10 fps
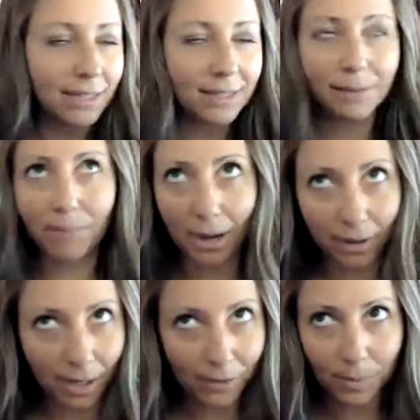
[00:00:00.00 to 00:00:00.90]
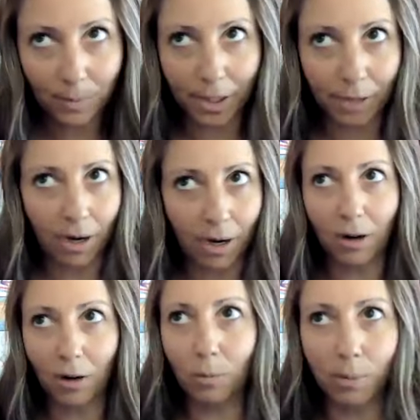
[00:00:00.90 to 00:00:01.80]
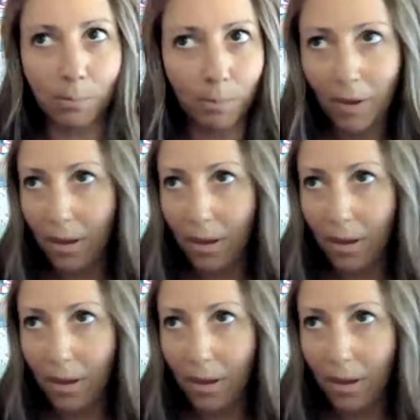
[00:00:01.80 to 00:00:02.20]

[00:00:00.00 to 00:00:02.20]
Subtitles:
And it doesn't matter how smart you are or what,